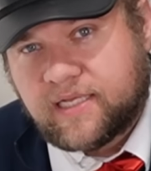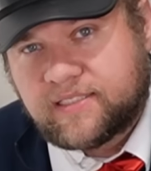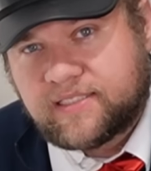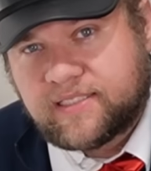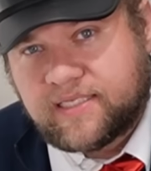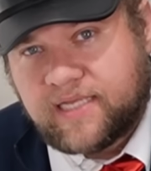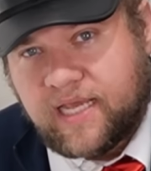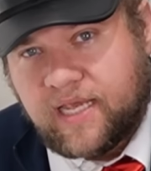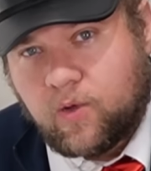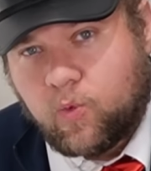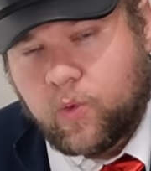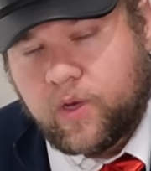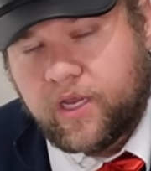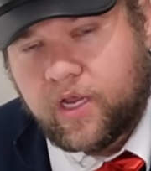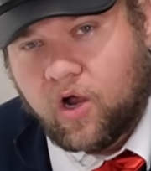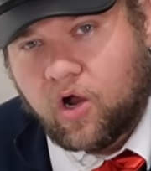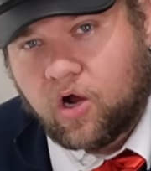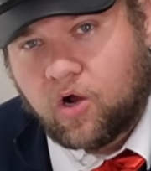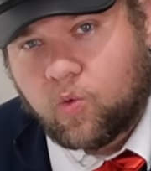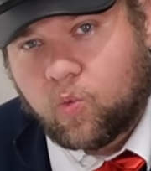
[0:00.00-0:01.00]
If you look at
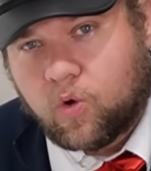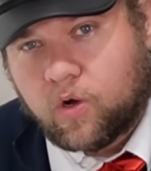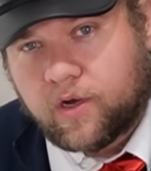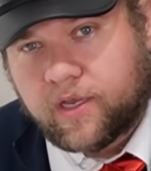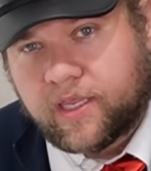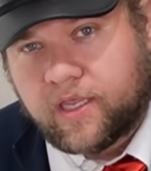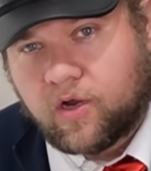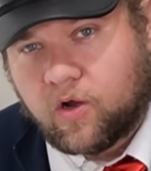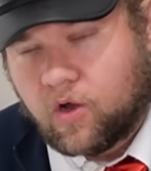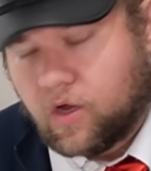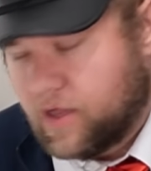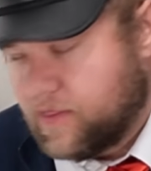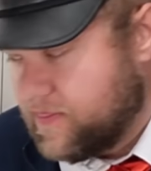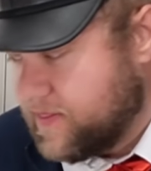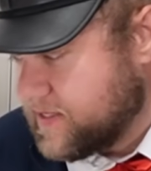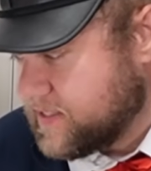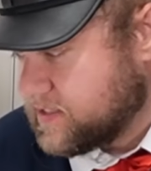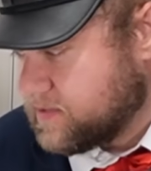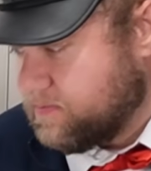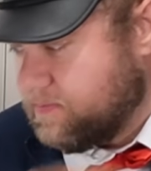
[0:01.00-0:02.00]
some of the designs,
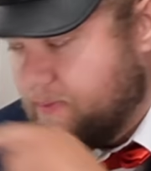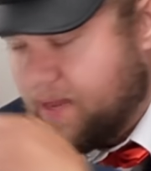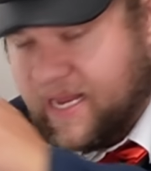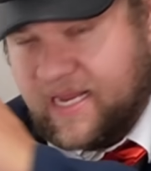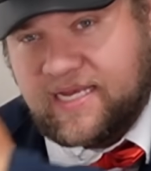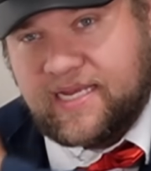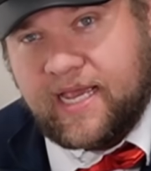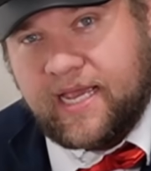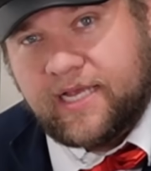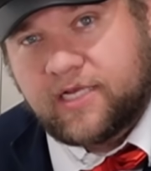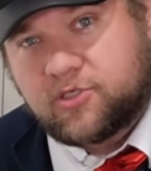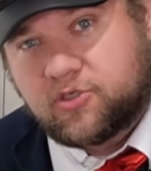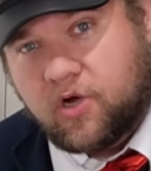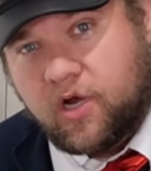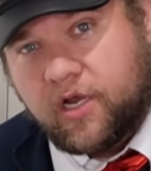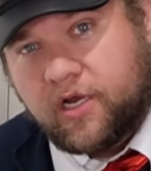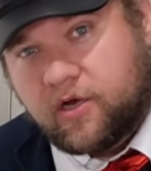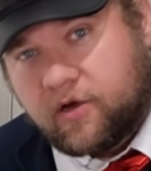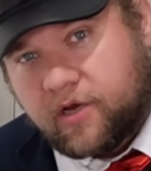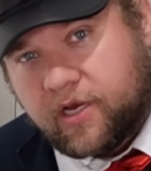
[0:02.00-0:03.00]
they're eerily
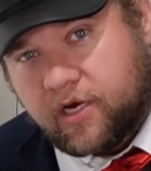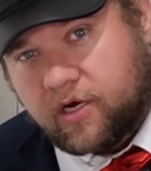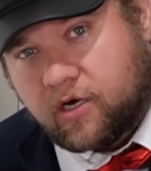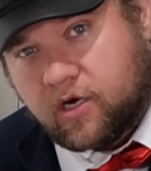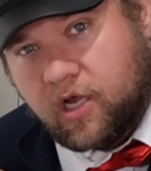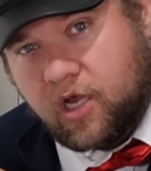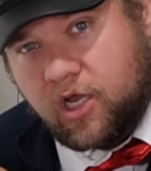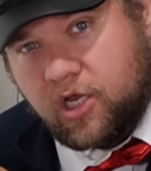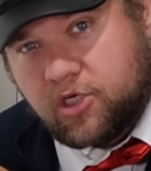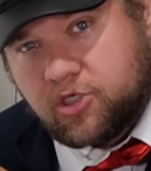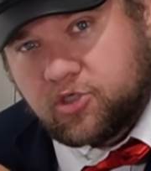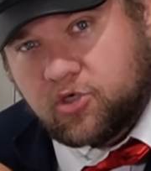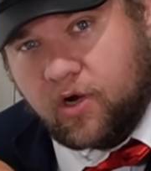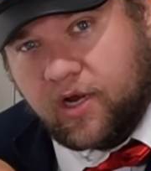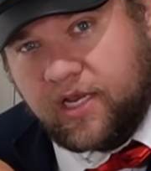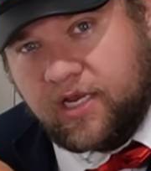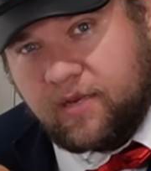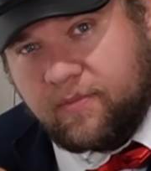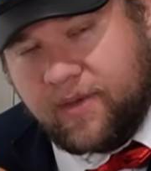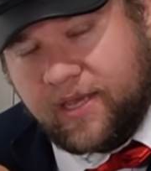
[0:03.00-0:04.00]
similar which is
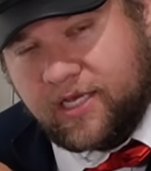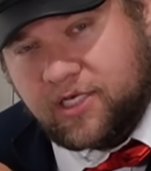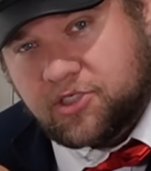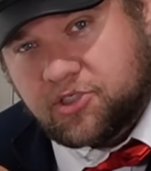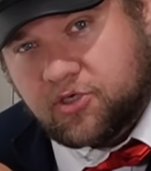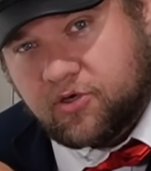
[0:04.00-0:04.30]
because they are the